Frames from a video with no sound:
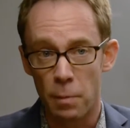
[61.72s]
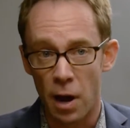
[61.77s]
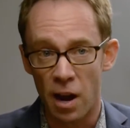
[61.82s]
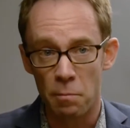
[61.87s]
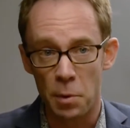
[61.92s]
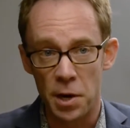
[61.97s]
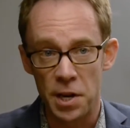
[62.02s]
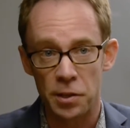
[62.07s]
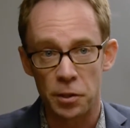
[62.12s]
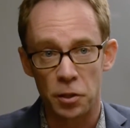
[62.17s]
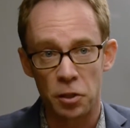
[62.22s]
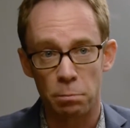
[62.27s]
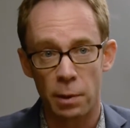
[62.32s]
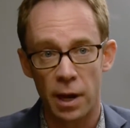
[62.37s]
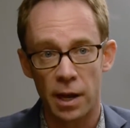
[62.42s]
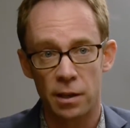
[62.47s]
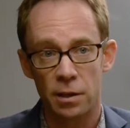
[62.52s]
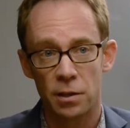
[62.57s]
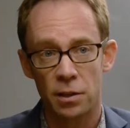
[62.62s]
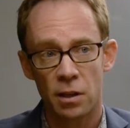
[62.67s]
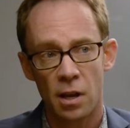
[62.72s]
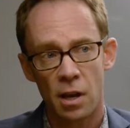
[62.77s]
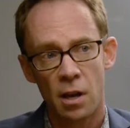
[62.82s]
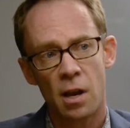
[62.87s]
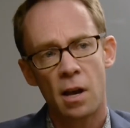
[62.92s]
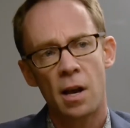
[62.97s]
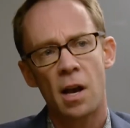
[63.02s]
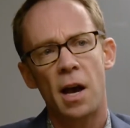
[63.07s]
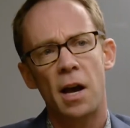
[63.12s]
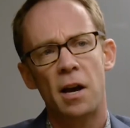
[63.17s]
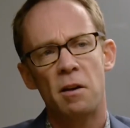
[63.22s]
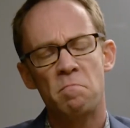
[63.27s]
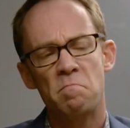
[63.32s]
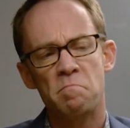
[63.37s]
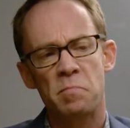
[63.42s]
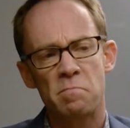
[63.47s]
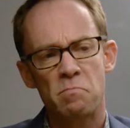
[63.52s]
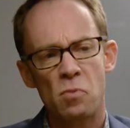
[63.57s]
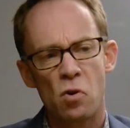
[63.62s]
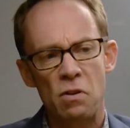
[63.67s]
amount of money to spend,
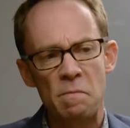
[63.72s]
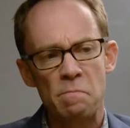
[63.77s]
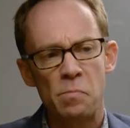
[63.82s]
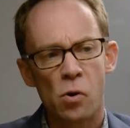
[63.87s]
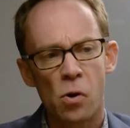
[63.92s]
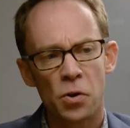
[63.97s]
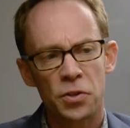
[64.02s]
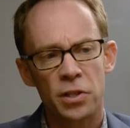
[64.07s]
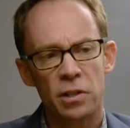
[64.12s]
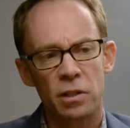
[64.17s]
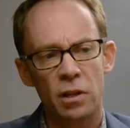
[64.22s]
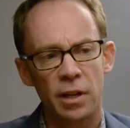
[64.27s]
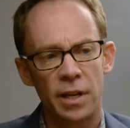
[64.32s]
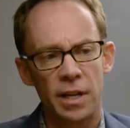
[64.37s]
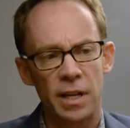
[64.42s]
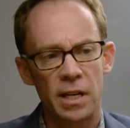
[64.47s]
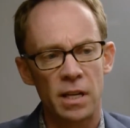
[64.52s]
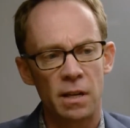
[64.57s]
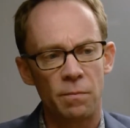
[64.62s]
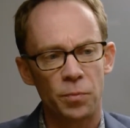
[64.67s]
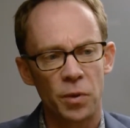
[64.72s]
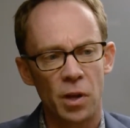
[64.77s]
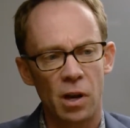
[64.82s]
but more importantly,